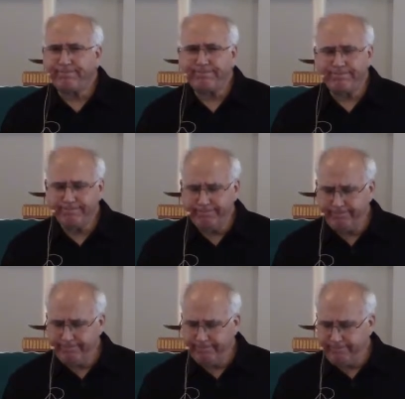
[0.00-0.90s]

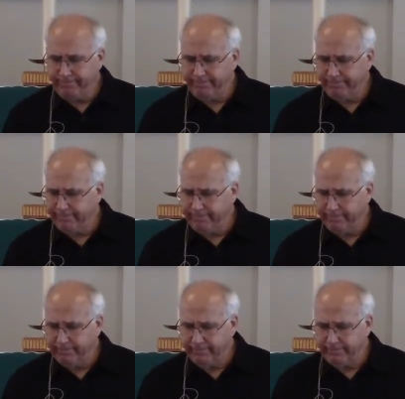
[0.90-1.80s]

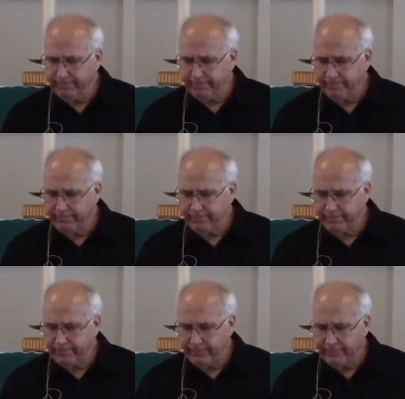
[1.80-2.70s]

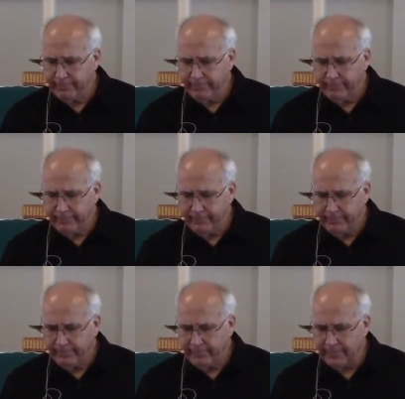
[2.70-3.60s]

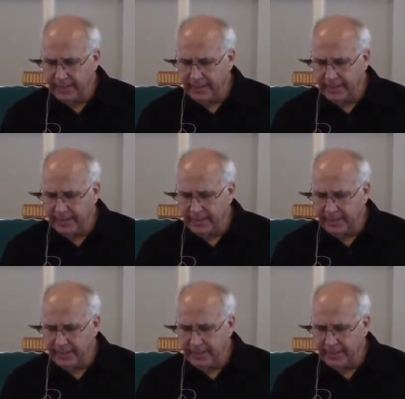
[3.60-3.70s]
Nobody speaks.